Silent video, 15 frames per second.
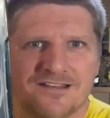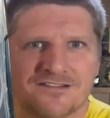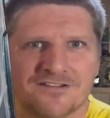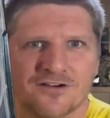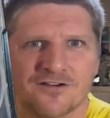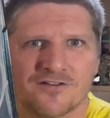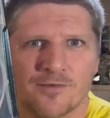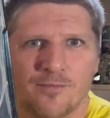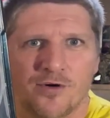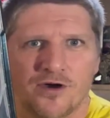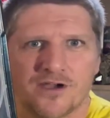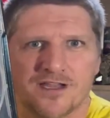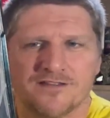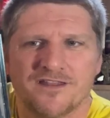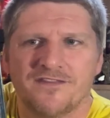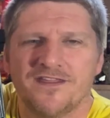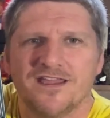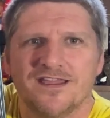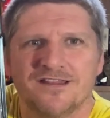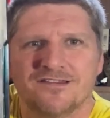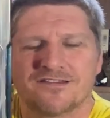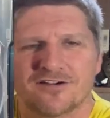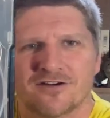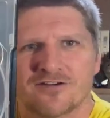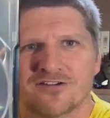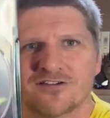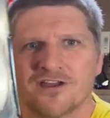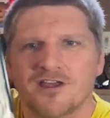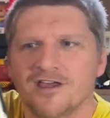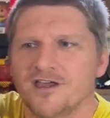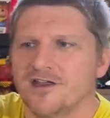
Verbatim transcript: insert, the book, and then the inserts.